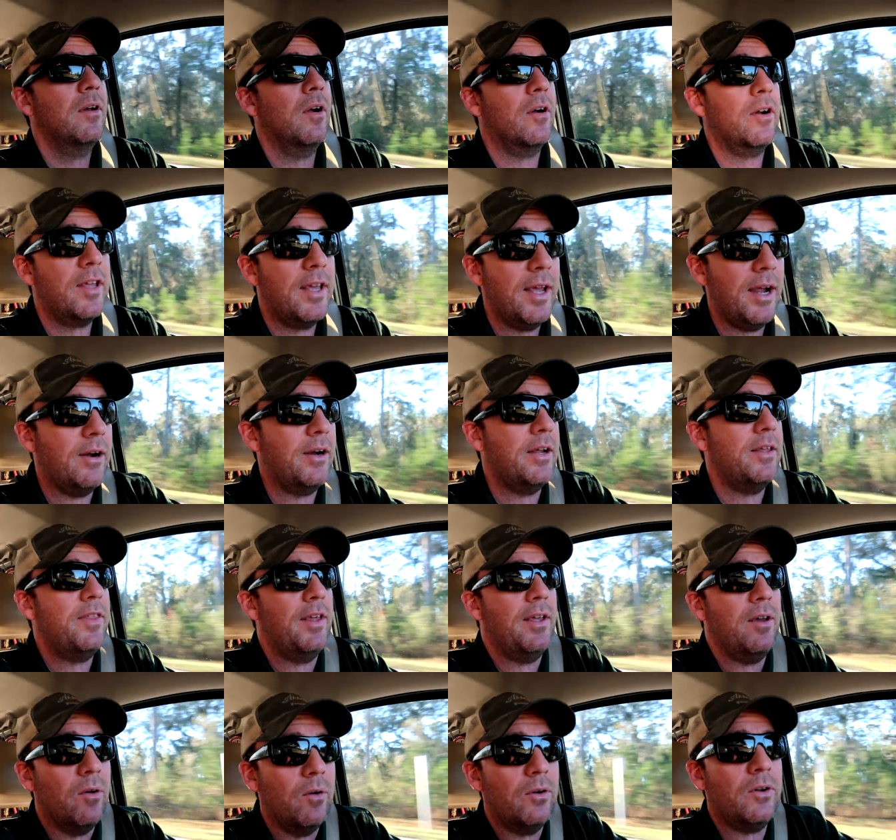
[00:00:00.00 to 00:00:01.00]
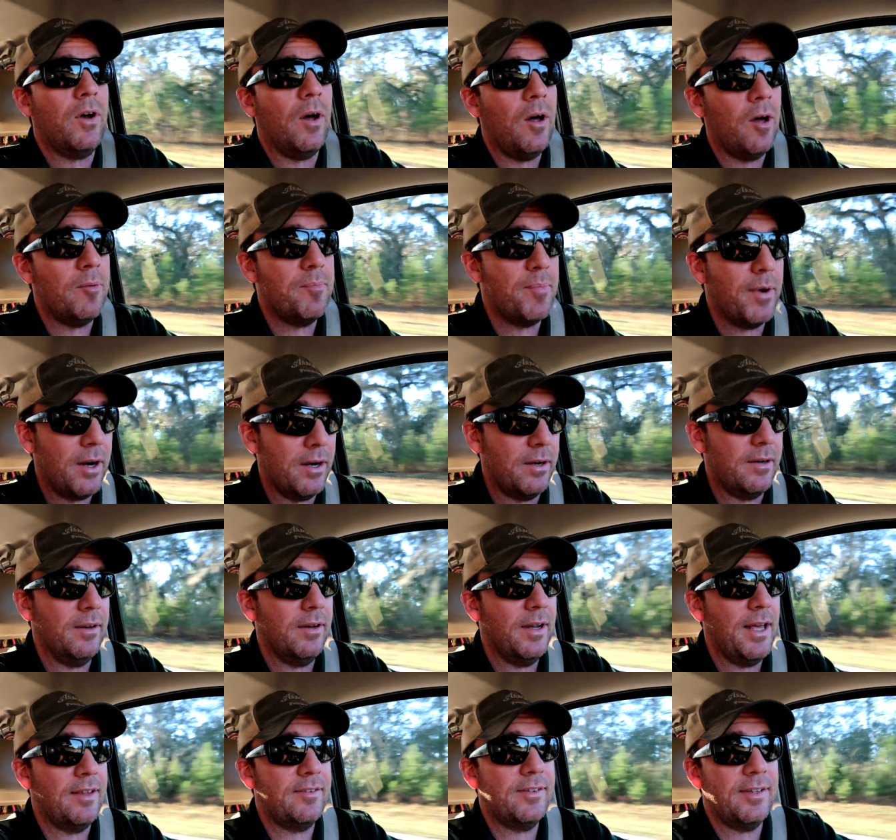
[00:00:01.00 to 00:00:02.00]
or carry the on-call
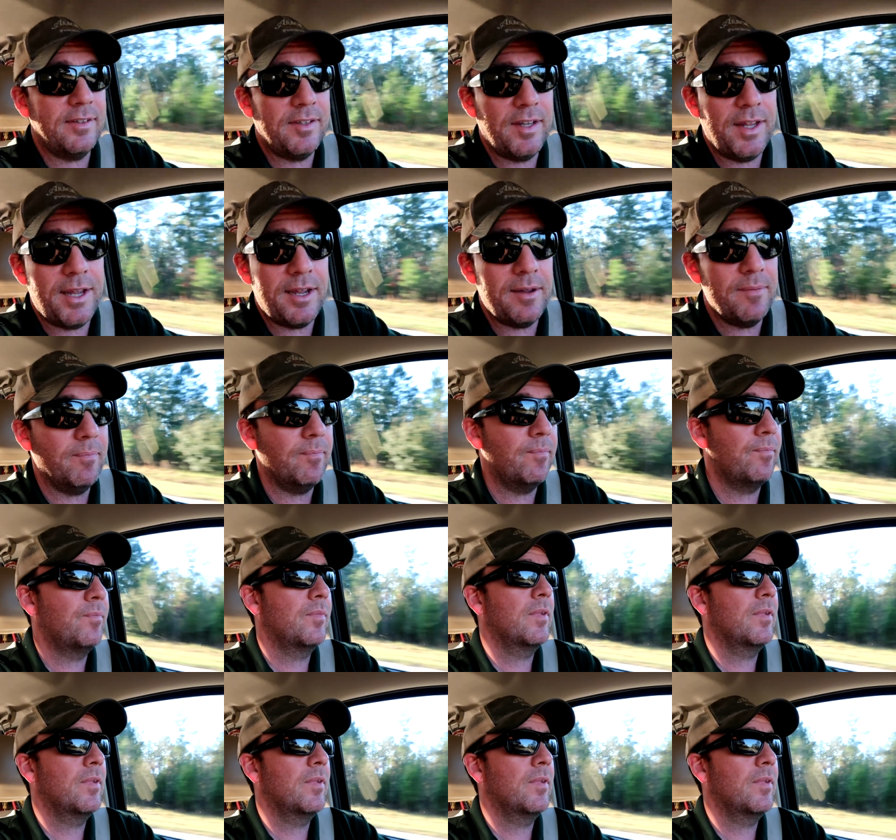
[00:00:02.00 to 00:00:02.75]
burden as a team.